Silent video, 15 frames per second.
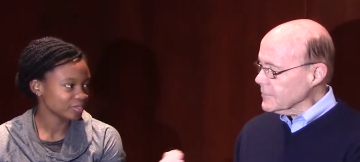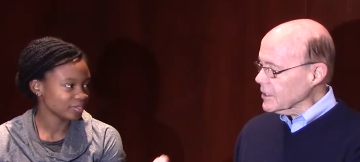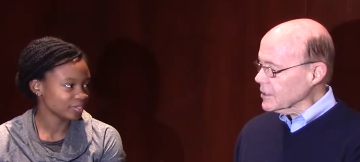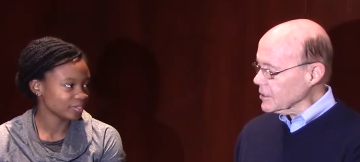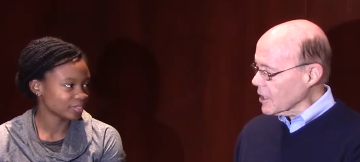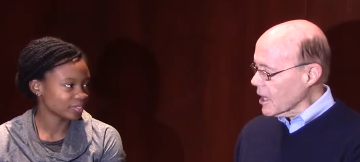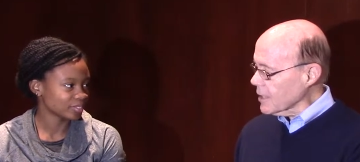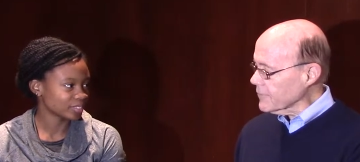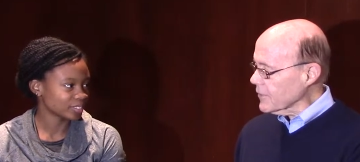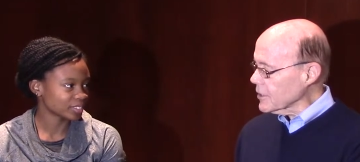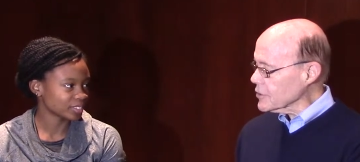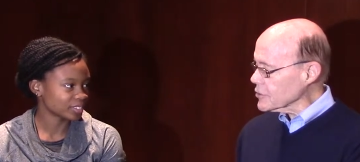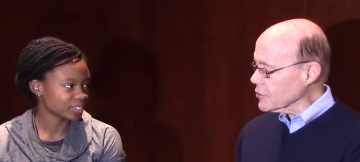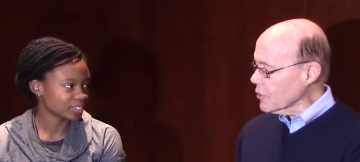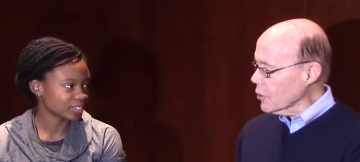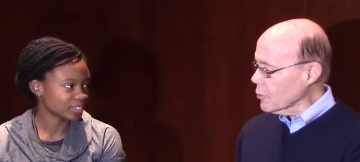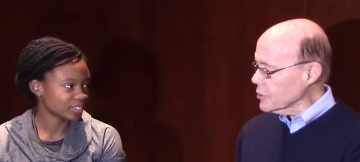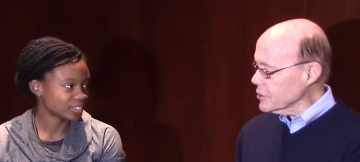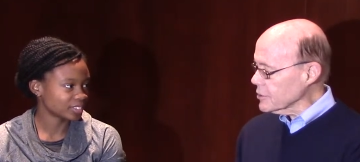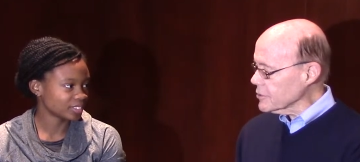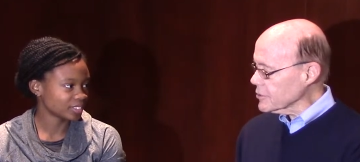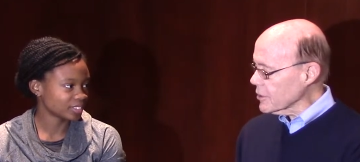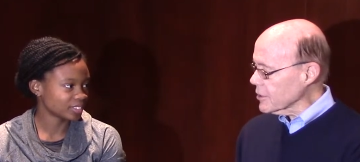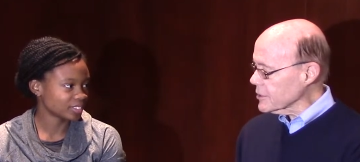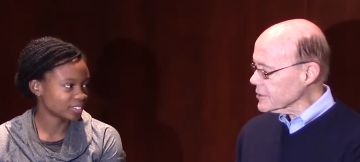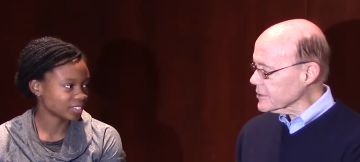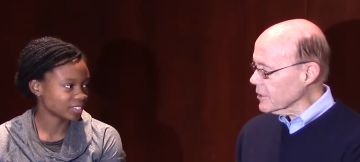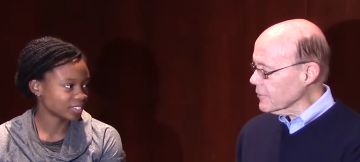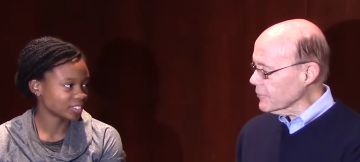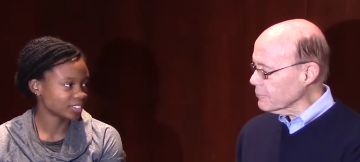Speaker 1: did the confidence grow as you saw
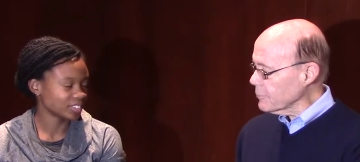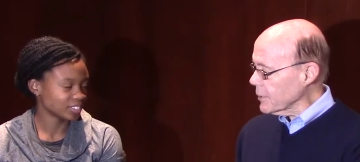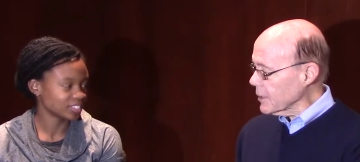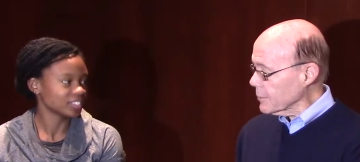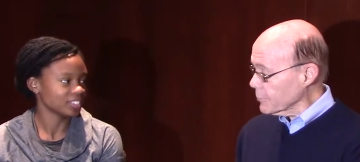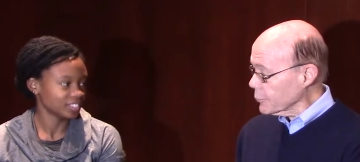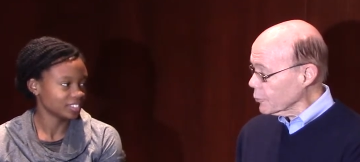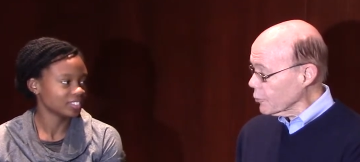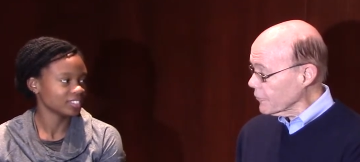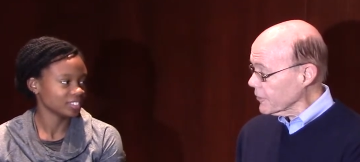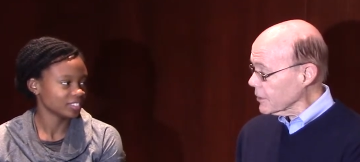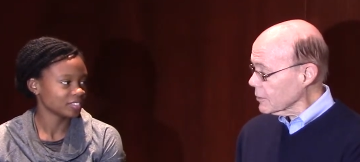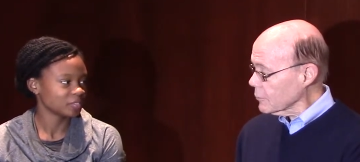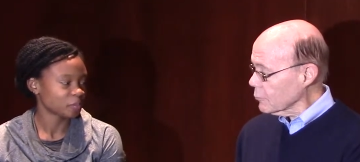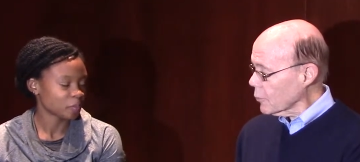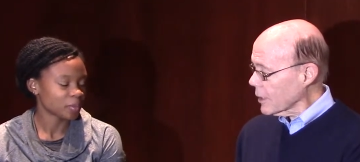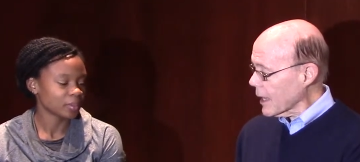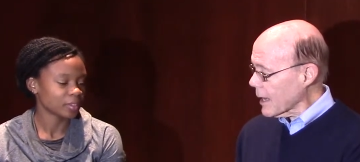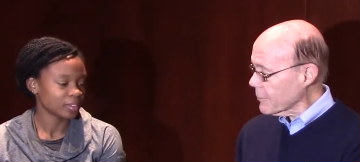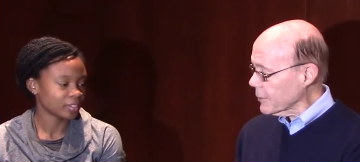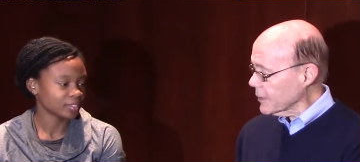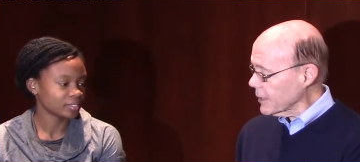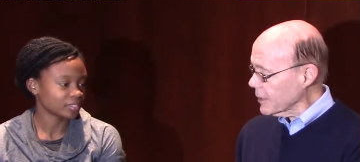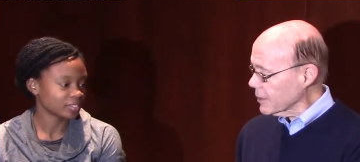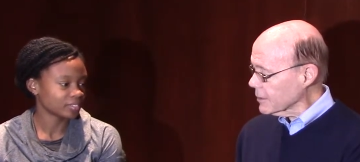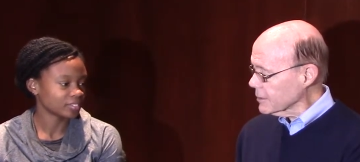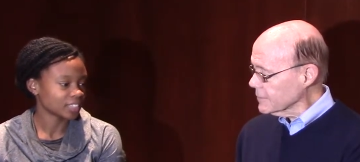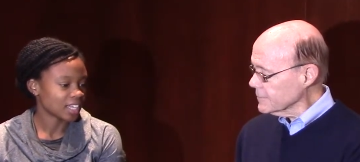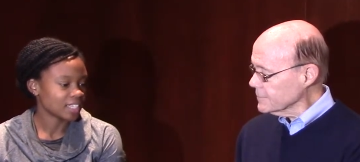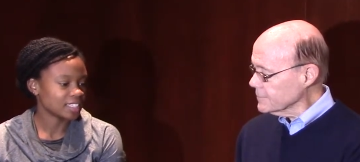yourself improving? What happened there?
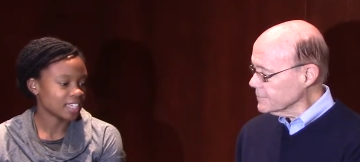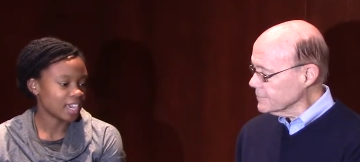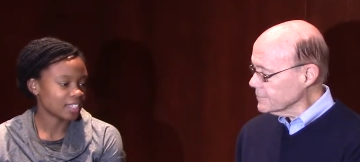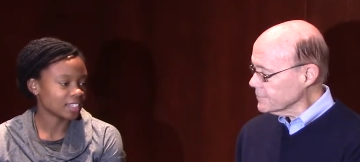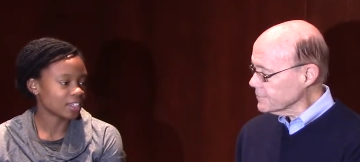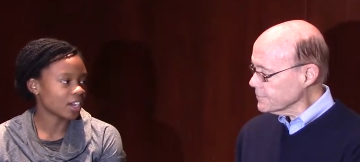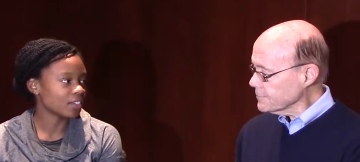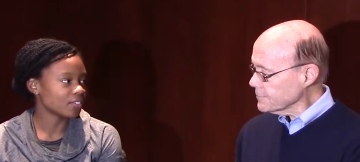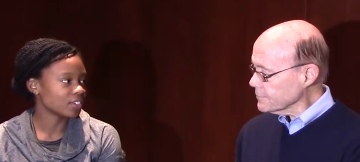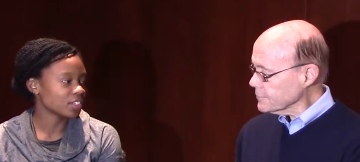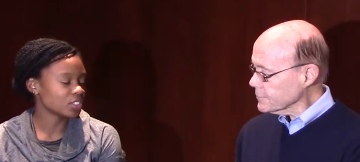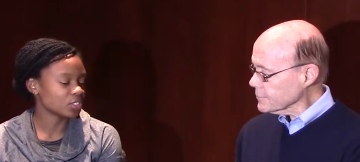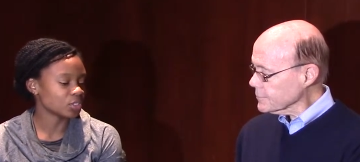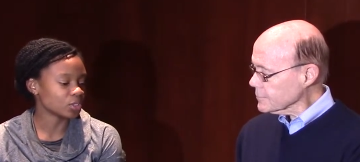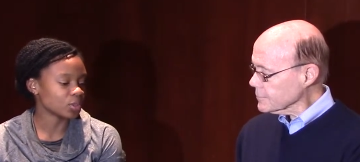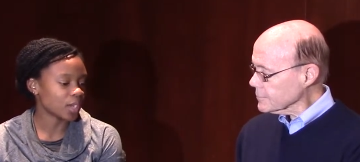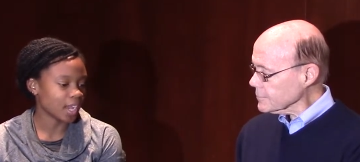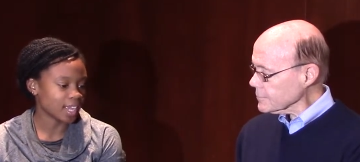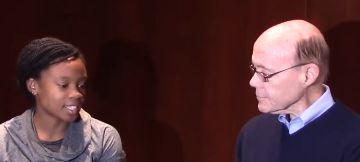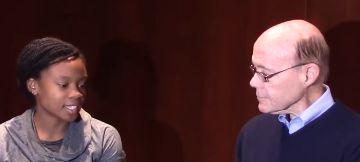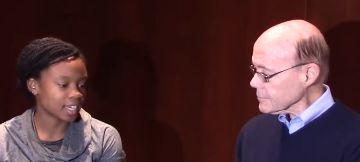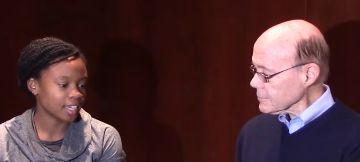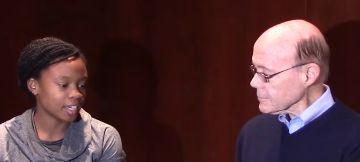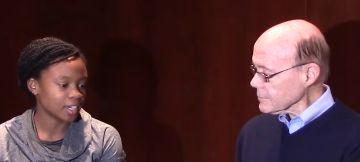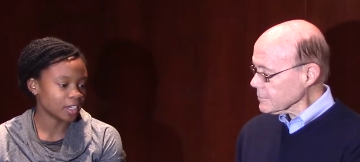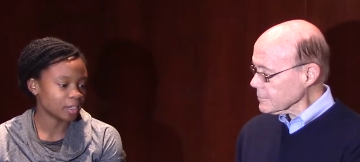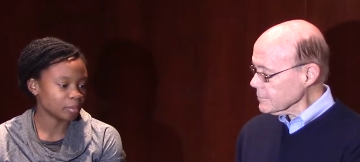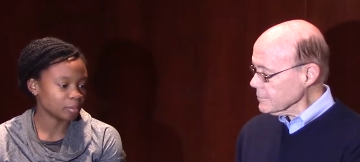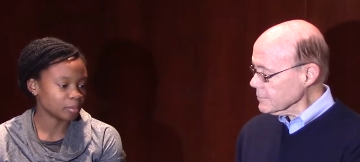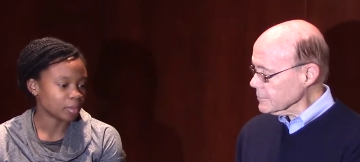
Speaker 2: Yeah, the confidence grew as I
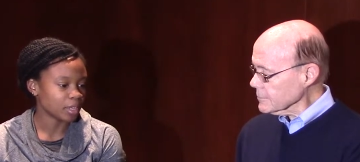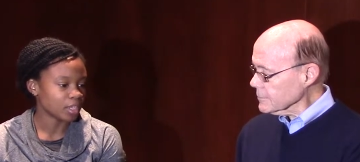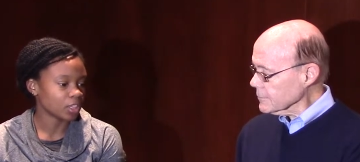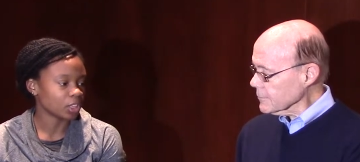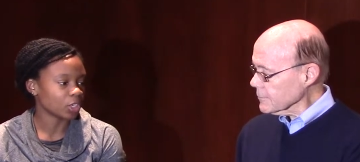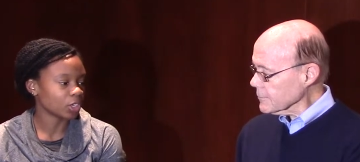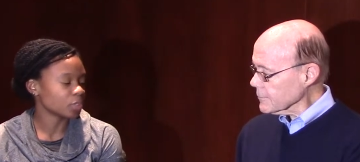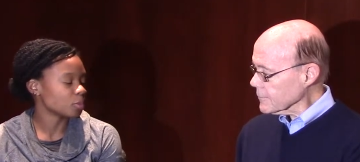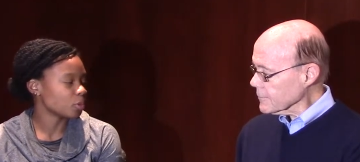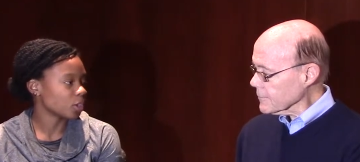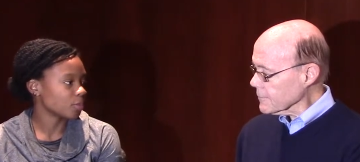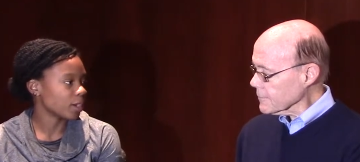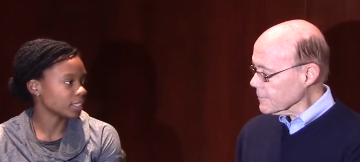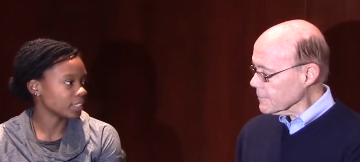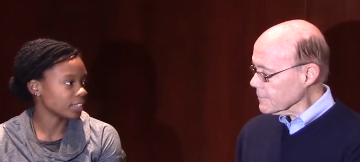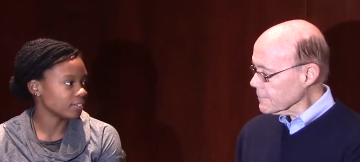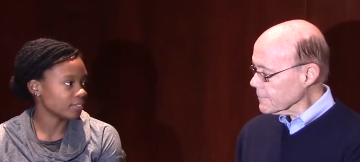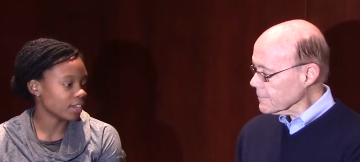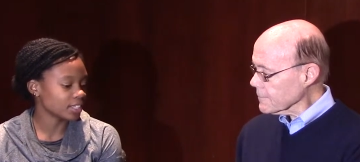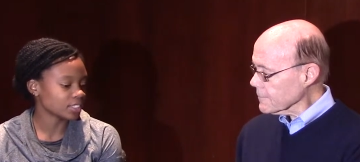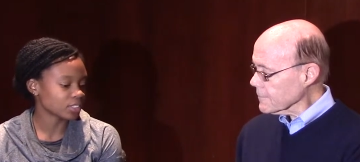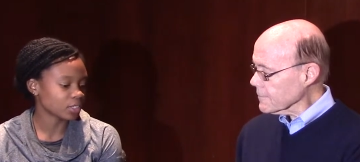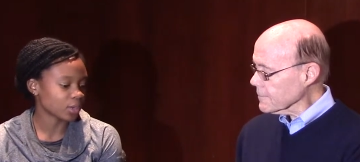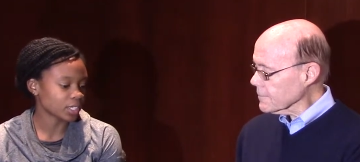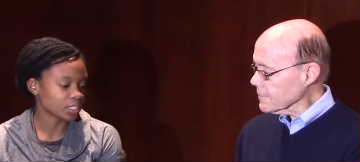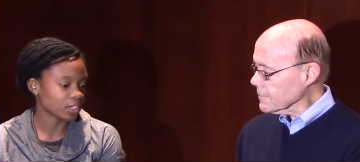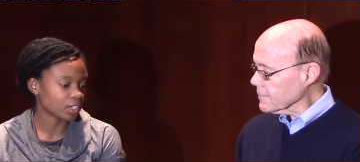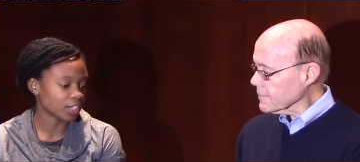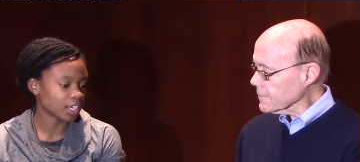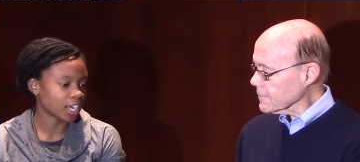um, learned more about the event. So I
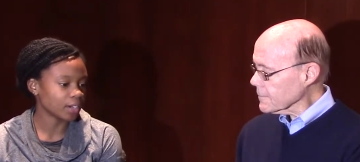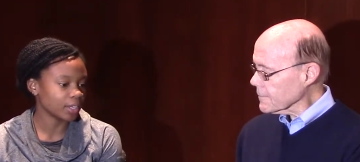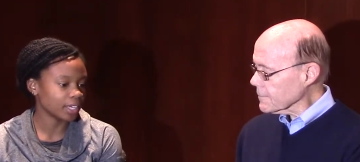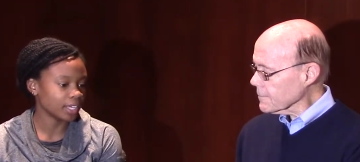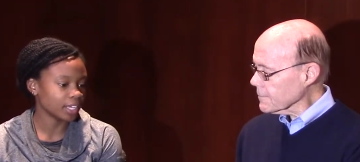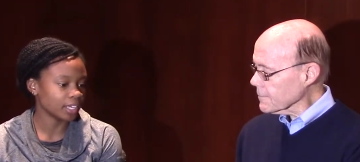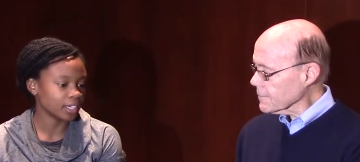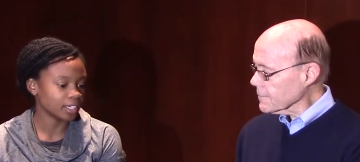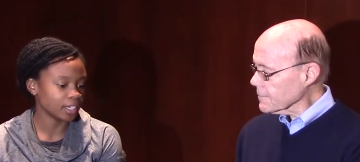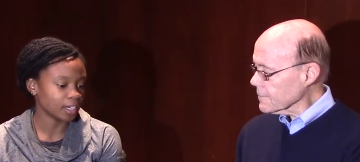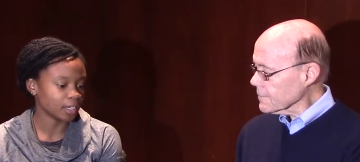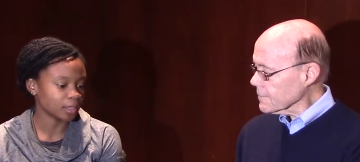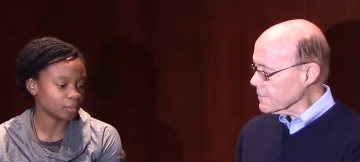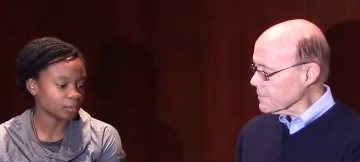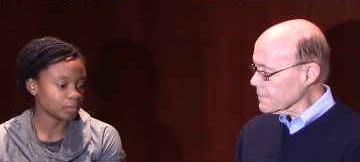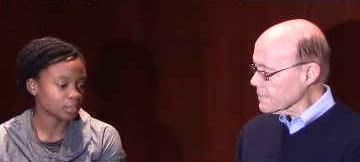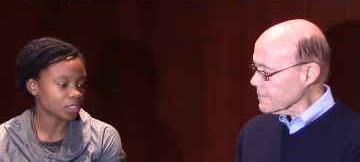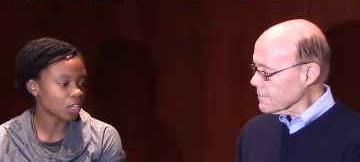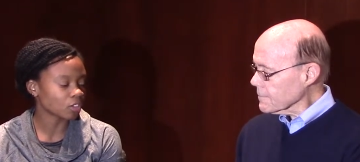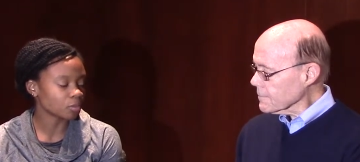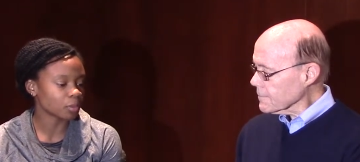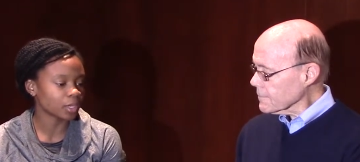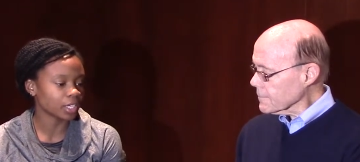started out in um, sophomore